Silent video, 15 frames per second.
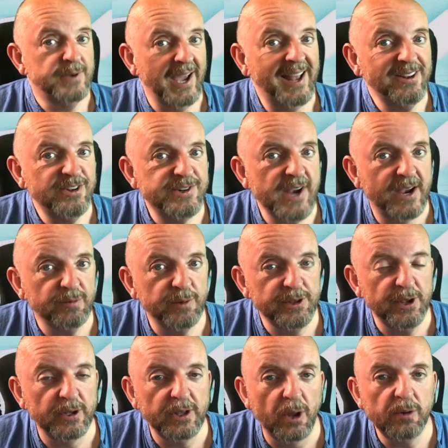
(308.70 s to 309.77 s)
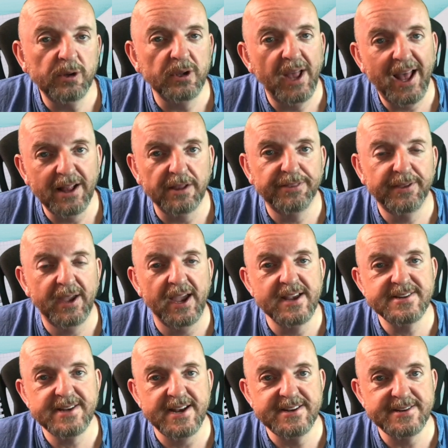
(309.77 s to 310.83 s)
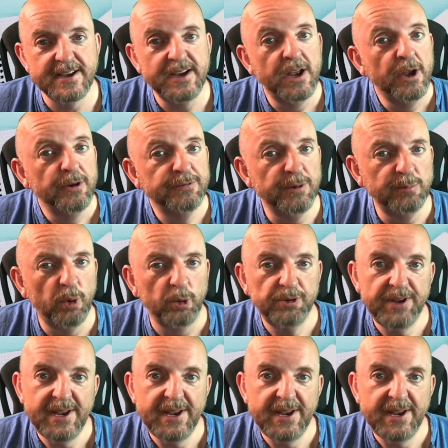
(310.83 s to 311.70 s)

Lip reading: can check with your local healthcare centre for more